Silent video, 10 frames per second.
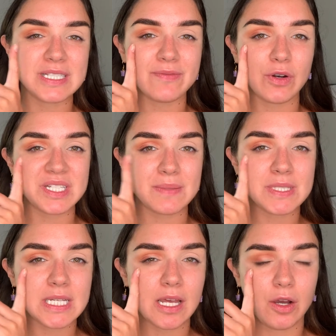have noticed, I'm
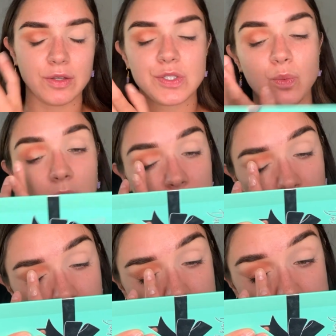sticking on this one
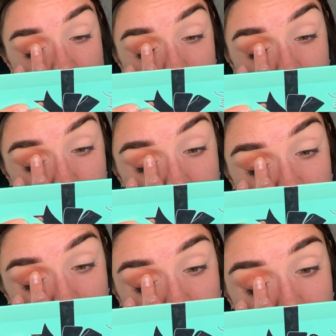eye because I am gonna try to
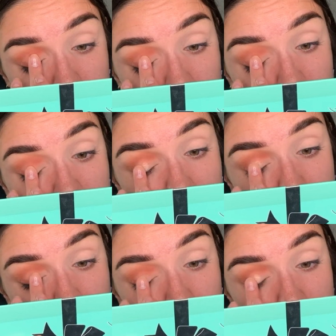film a
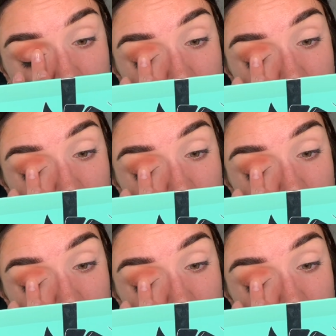reel